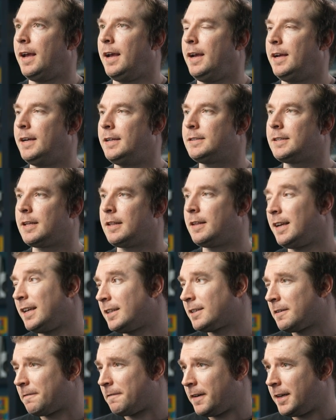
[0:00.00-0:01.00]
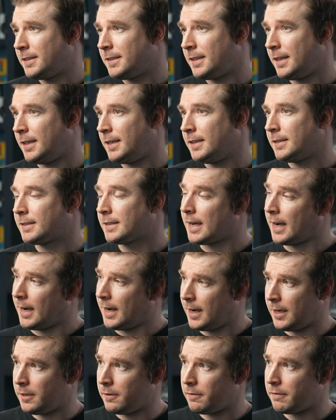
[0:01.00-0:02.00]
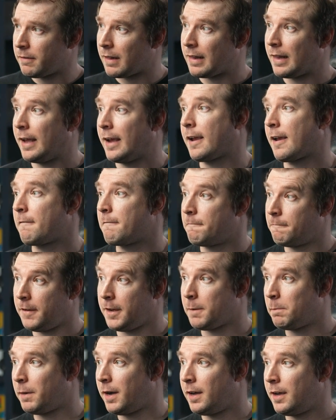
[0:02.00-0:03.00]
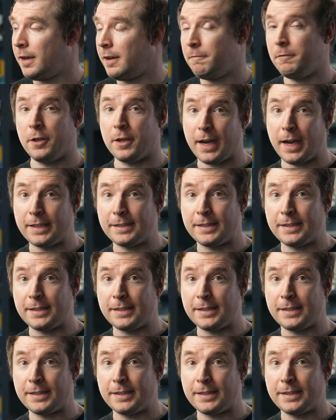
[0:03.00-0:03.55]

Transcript: And the interface is kind of like Figma, if you guys